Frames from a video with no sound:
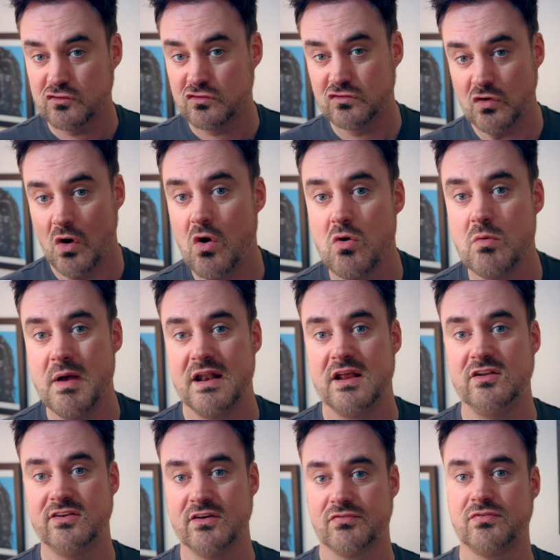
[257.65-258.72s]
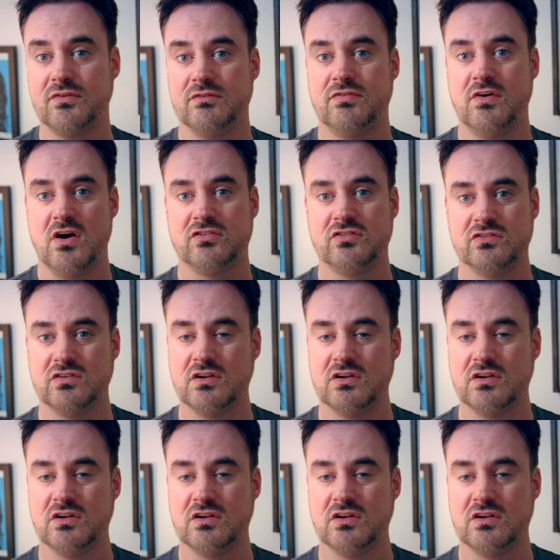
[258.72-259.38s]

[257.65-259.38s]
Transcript: so many different versions,